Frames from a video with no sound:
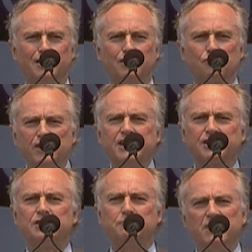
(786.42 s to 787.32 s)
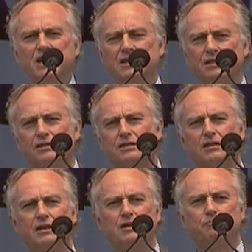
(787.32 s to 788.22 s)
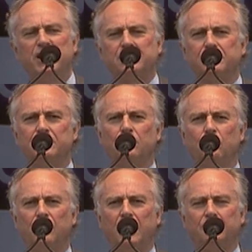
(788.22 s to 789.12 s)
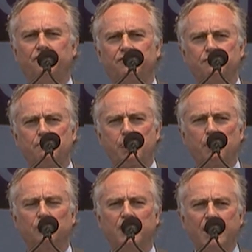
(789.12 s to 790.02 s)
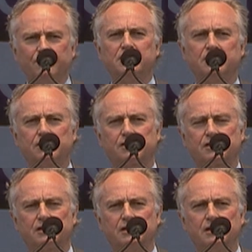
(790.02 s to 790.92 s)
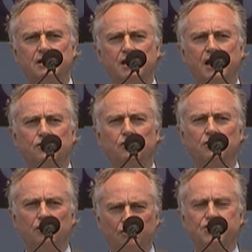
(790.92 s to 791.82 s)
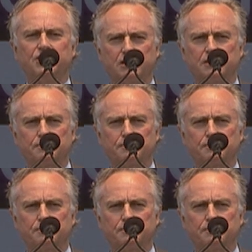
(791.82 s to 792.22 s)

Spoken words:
Reason means basing your life on evidence and on logic,